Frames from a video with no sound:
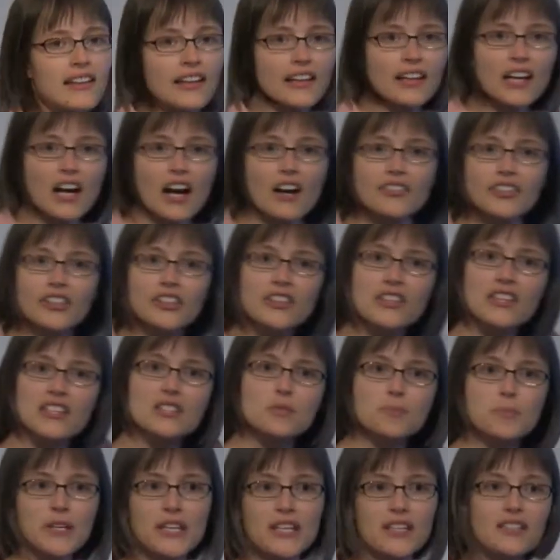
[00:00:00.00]
cover this
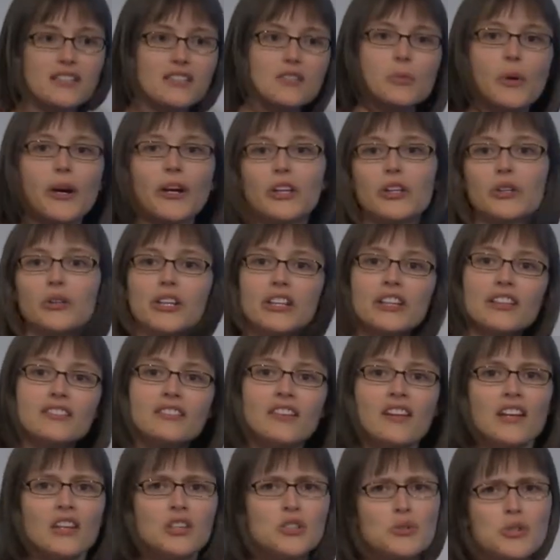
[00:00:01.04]
piece where you
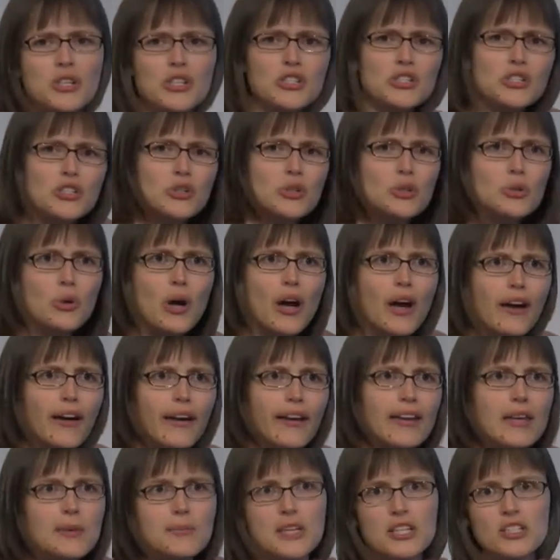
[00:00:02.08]
can do
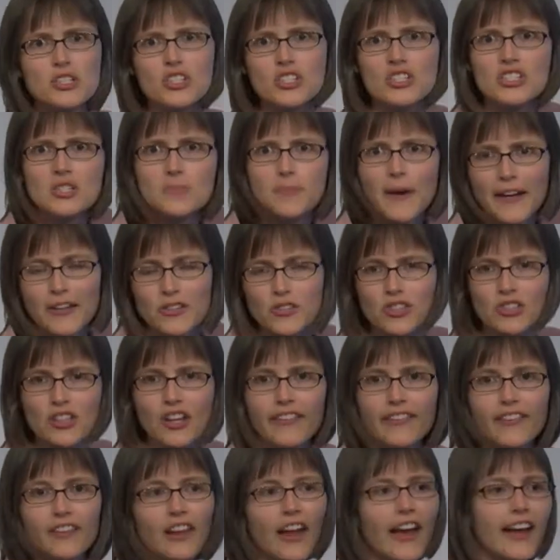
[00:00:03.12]
image inspection on
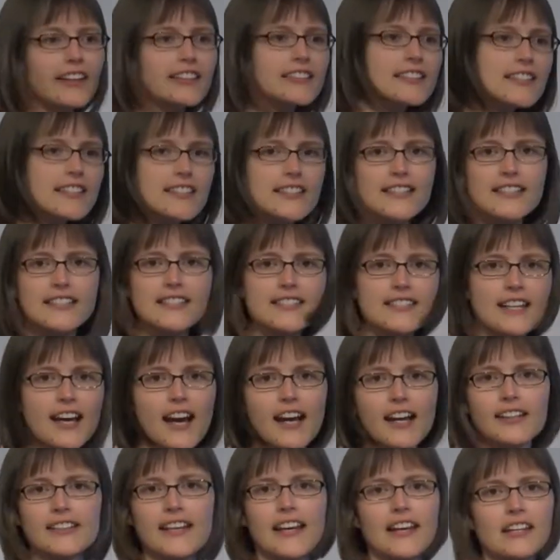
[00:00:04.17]
the line. Keyence,
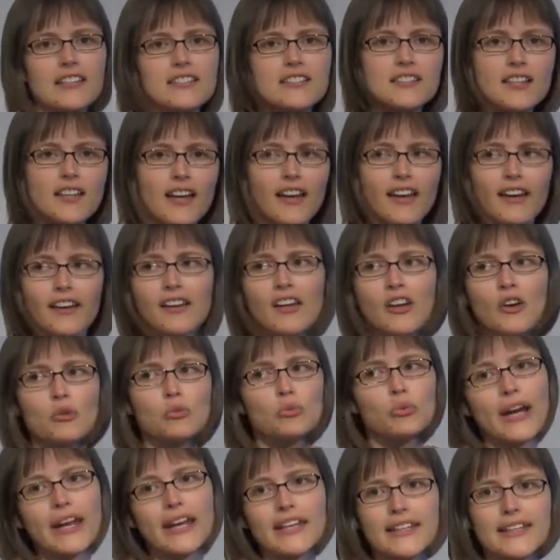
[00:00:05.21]
Cognex,
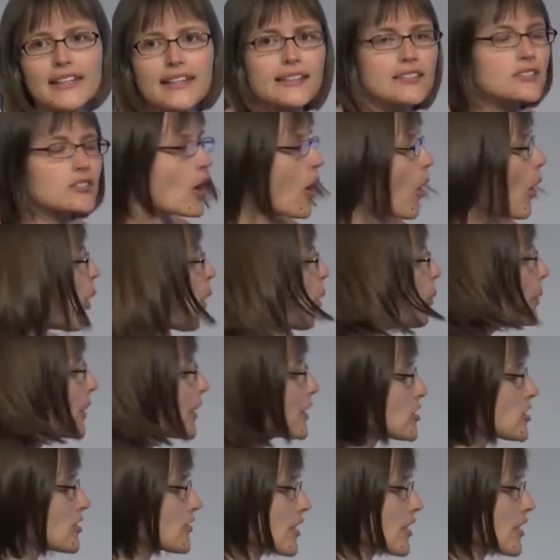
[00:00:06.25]
Radiant, a whole bunch of